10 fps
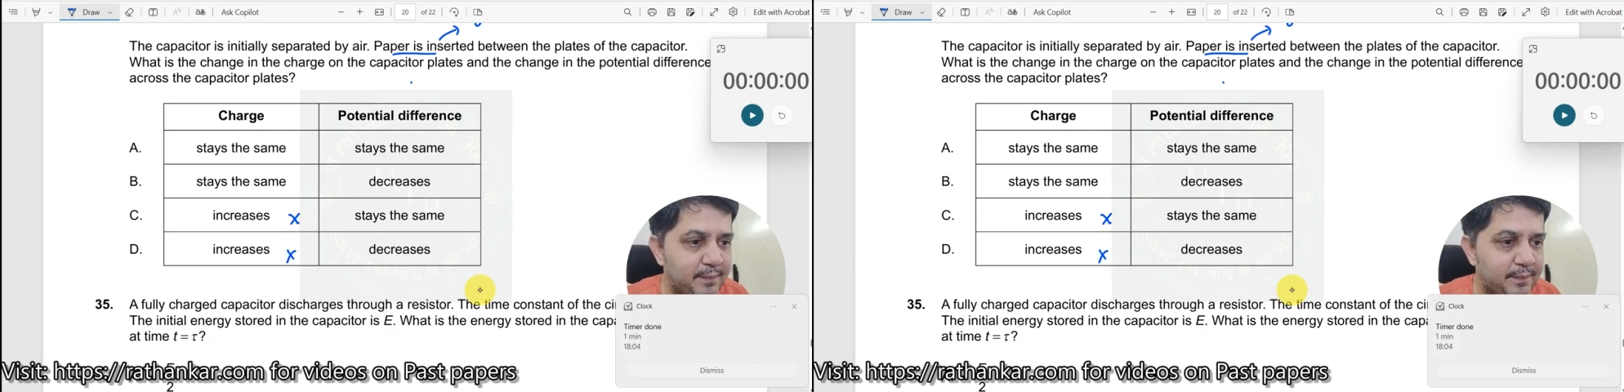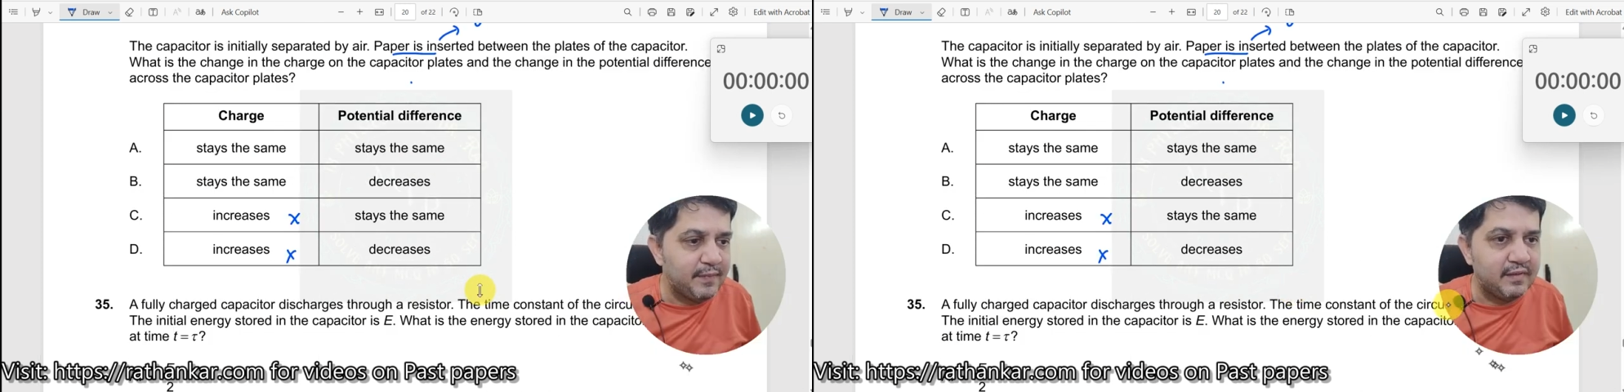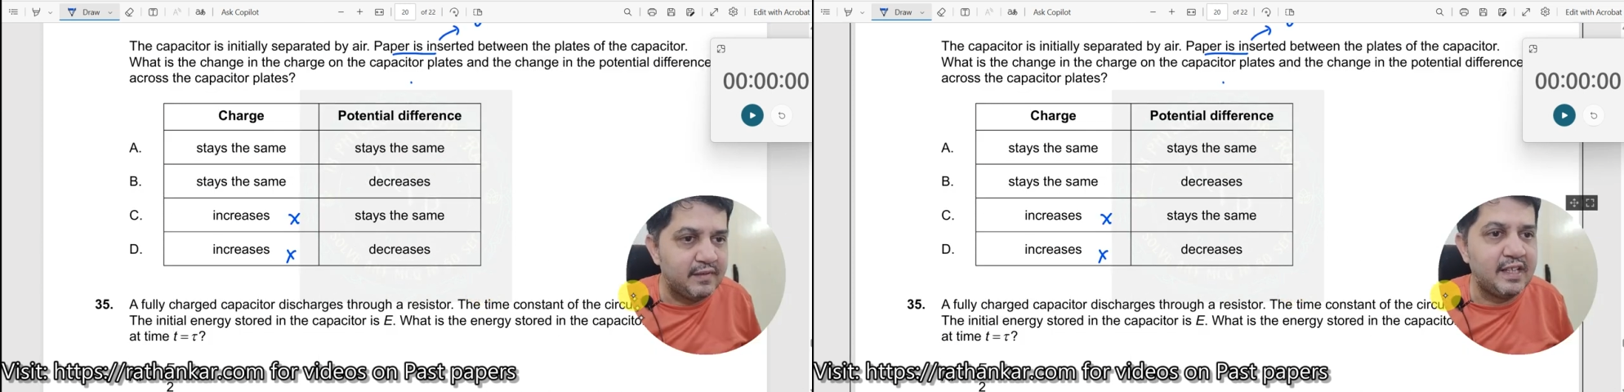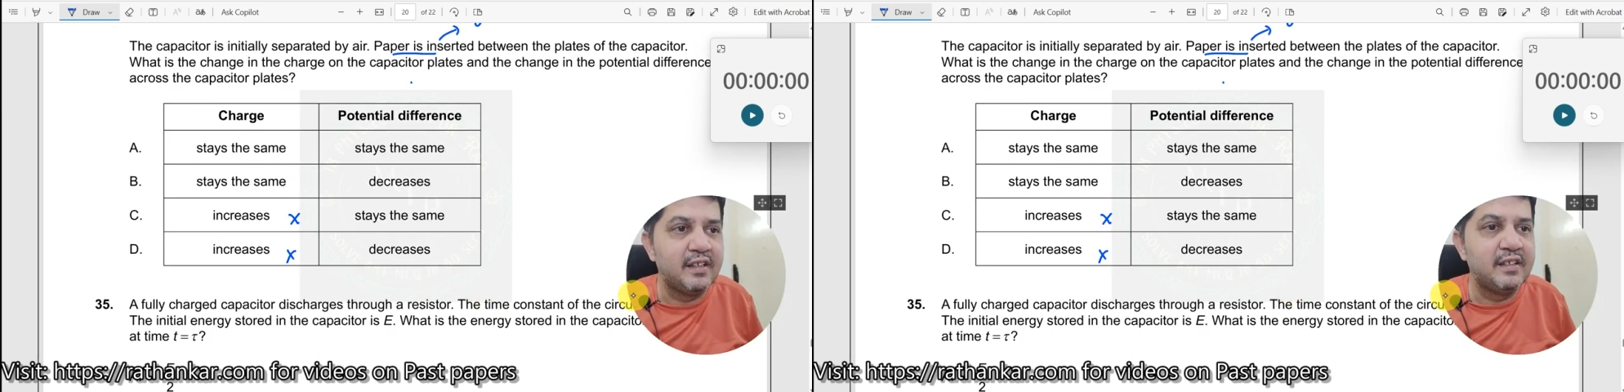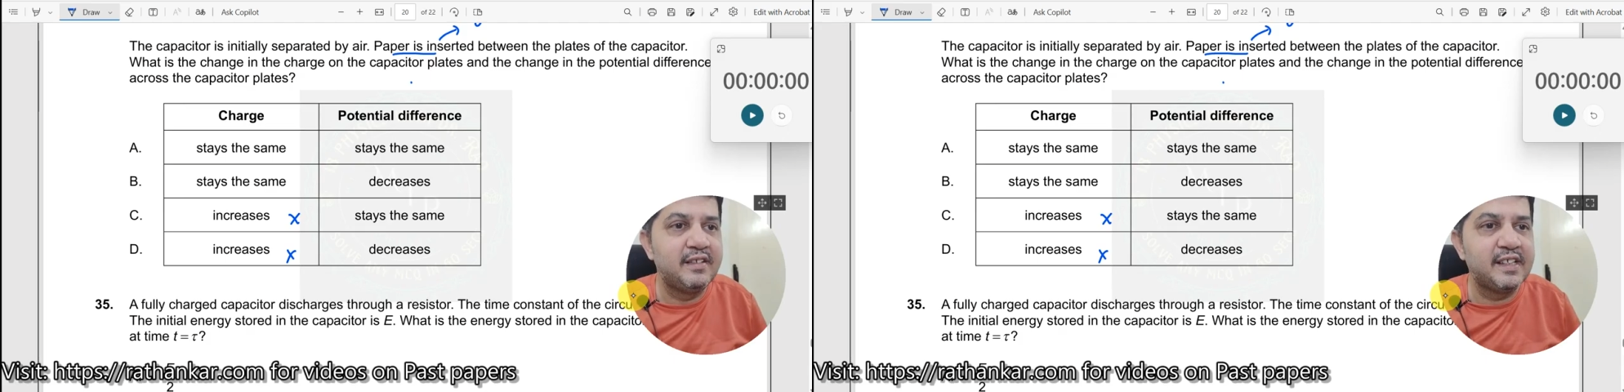Then
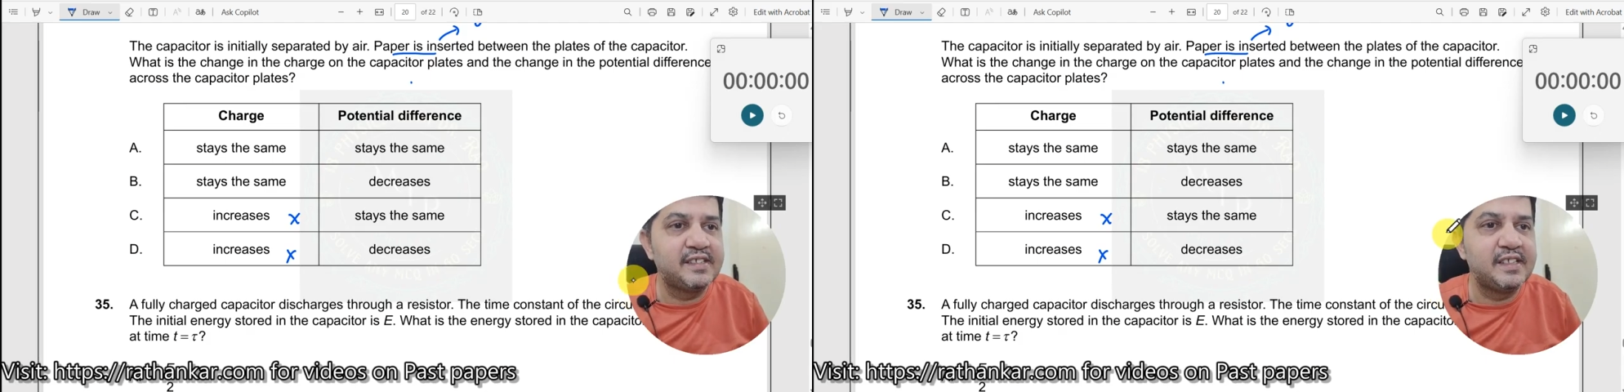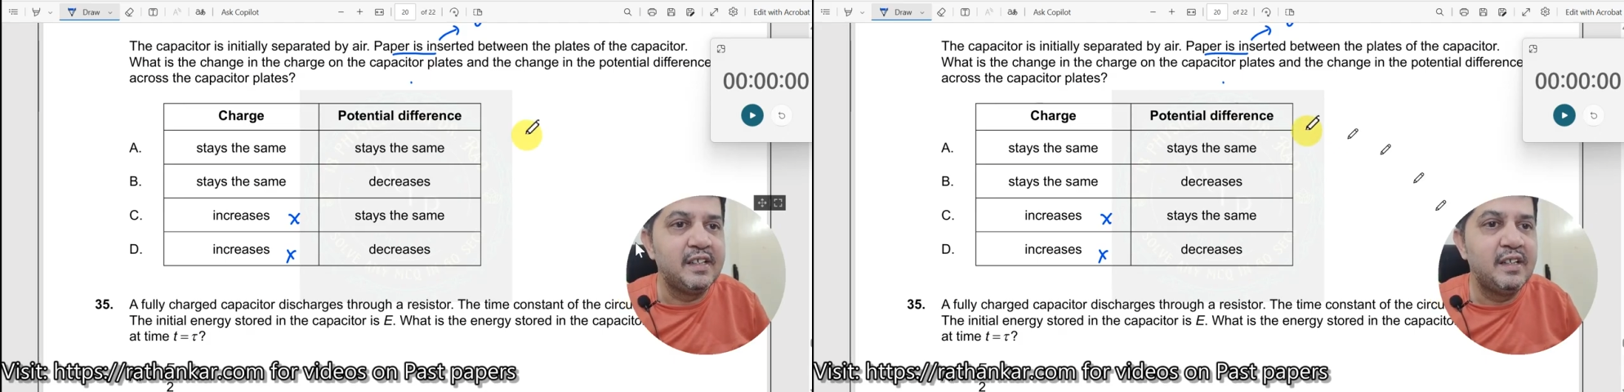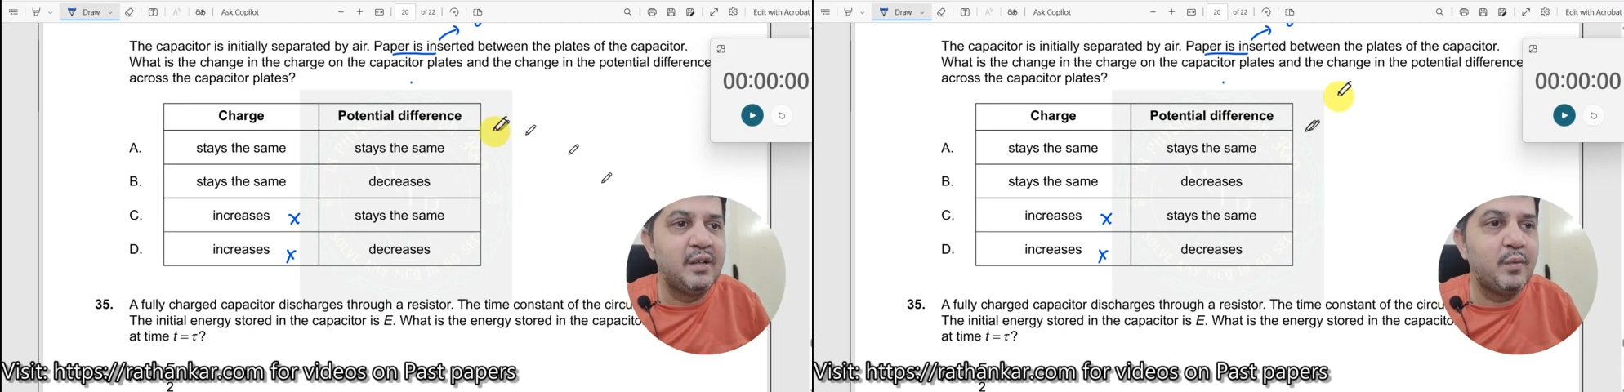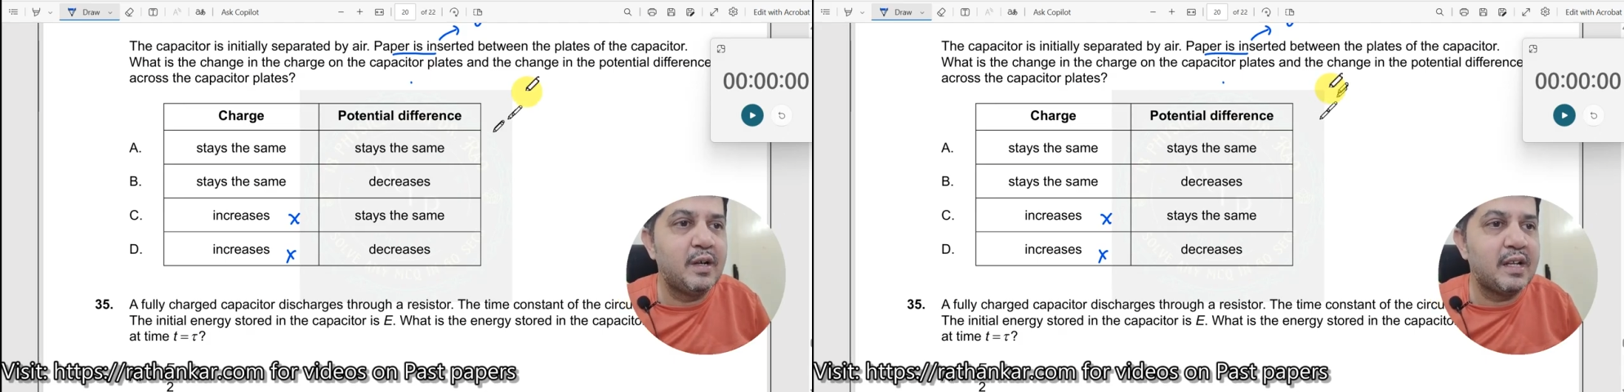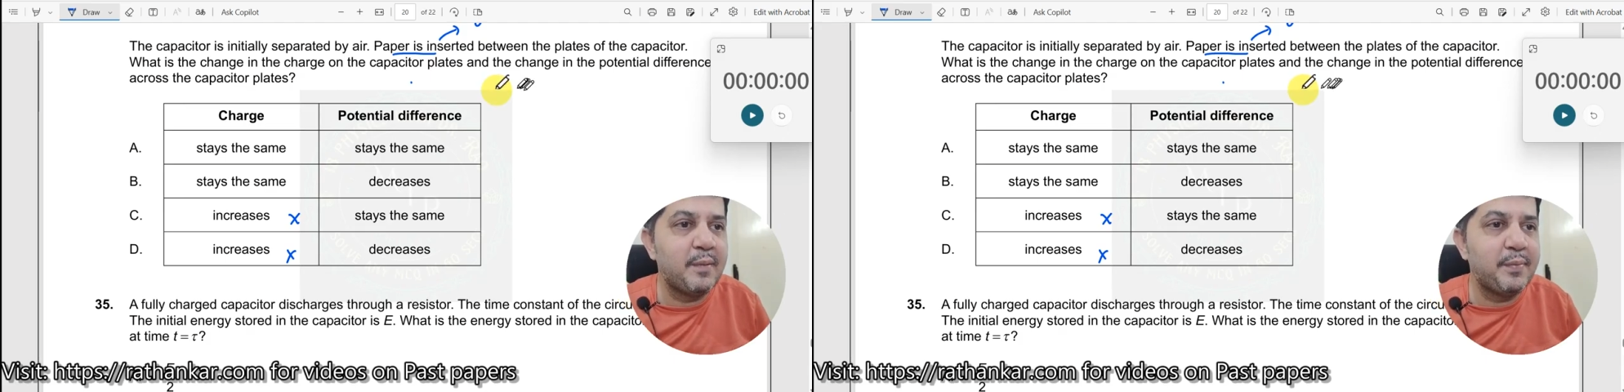next, what
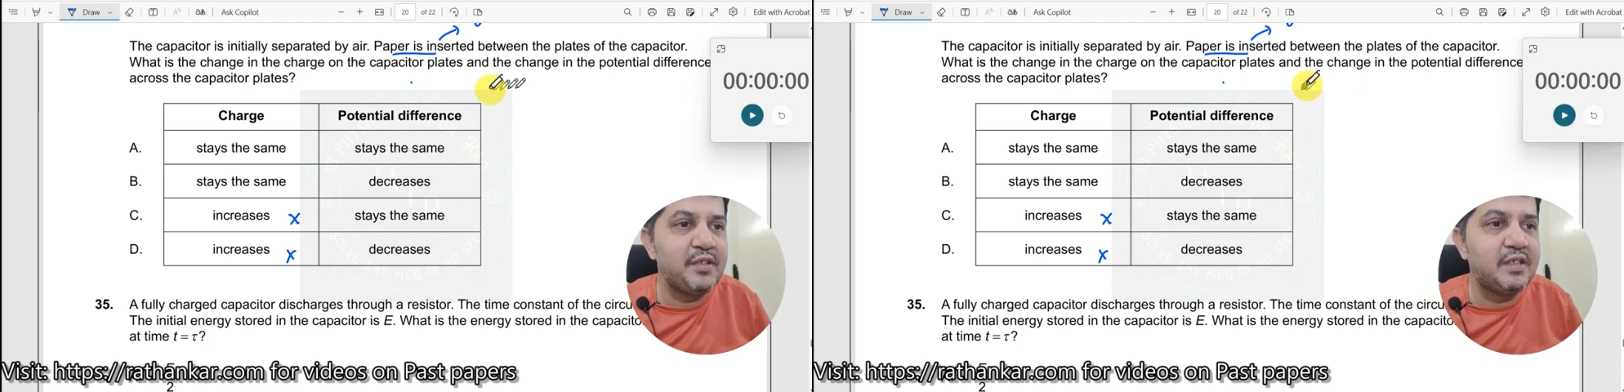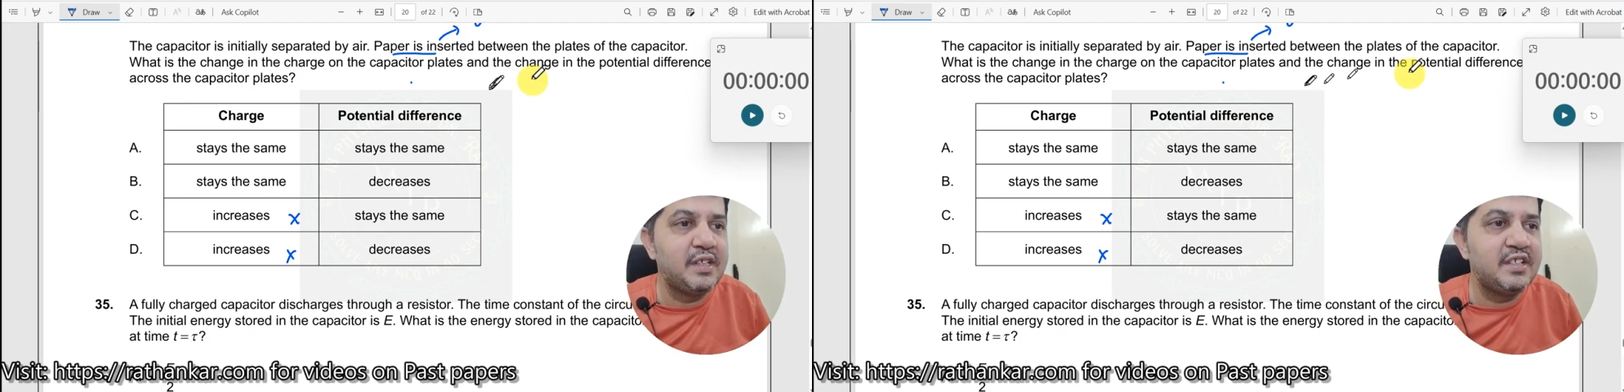happens to the